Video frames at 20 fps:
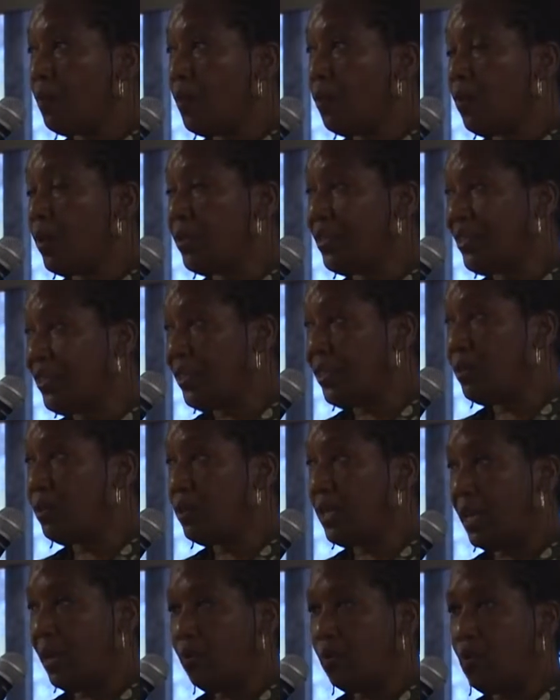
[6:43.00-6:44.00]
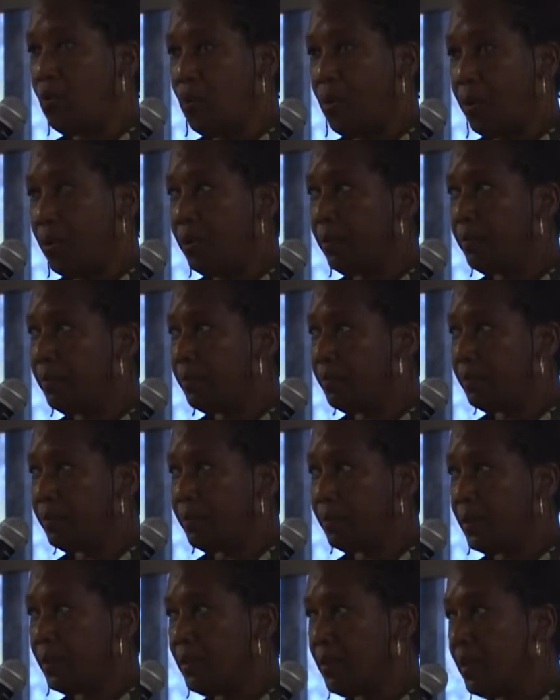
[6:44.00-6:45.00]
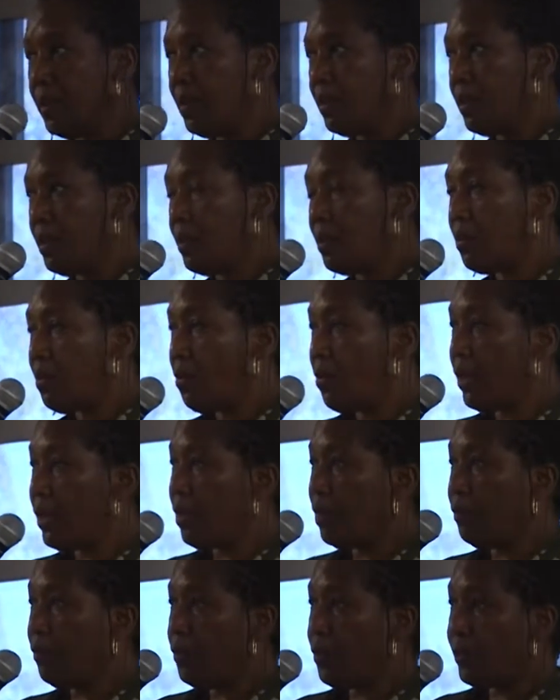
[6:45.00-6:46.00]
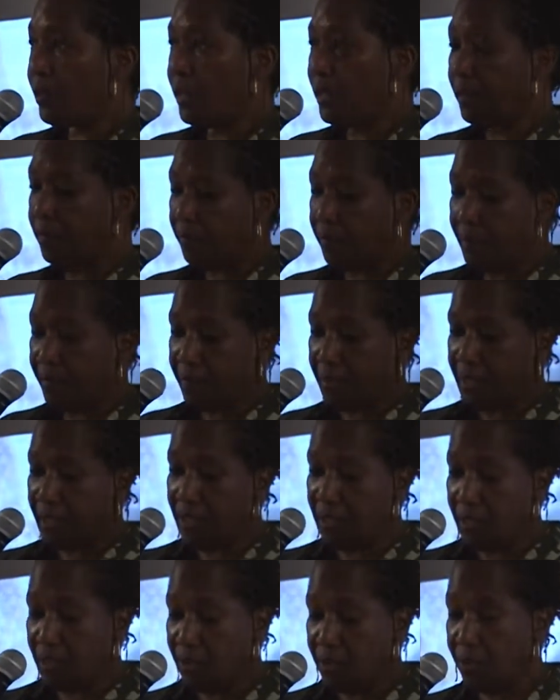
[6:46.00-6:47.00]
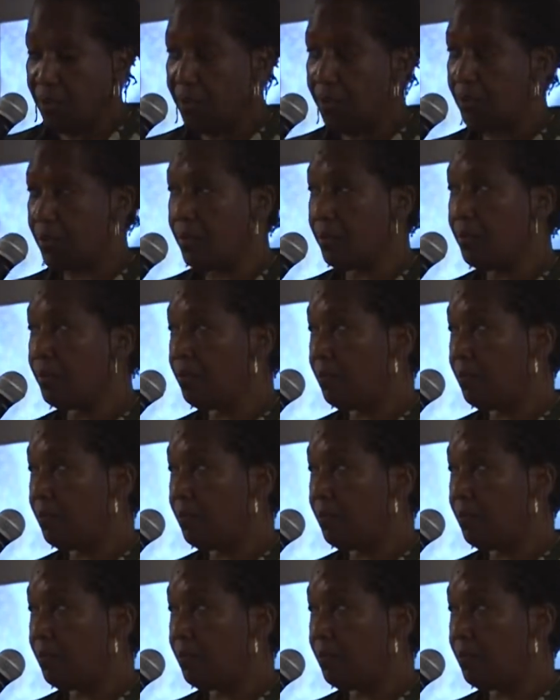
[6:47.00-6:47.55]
We're still at war, going on 14, 15 years